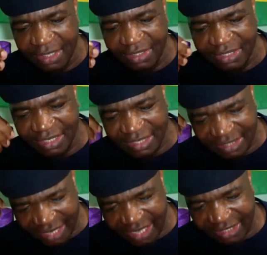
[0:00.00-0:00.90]

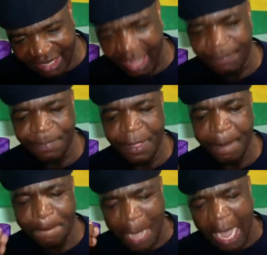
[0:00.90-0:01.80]
dictator
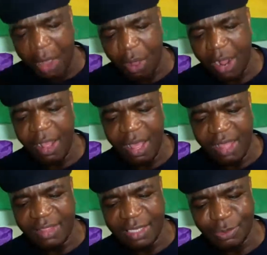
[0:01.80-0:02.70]
power
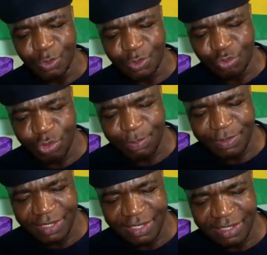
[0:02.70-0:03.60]
that will strip
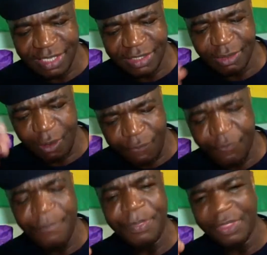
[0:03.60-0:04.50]
citizens
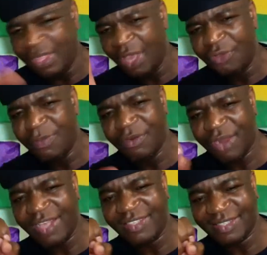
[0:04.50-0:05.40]
of their human
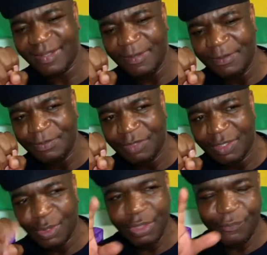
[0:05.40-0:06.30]
rights.
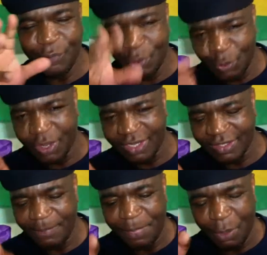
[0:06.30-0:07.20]
So if you look
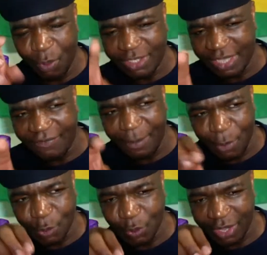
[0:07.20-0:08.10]
at whatever
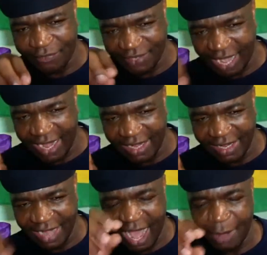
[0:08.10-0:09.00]
Mwonzora has
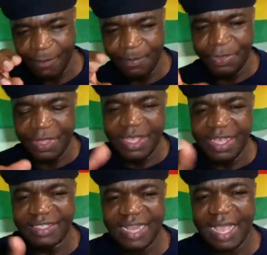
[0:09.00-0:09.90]
done now, he
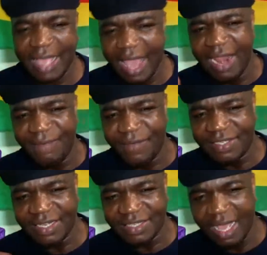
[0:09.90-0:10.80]
has like
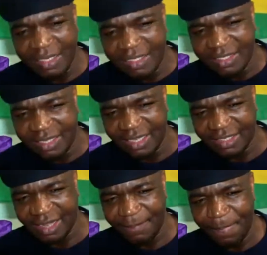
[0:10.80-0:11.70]
elevated a dictator,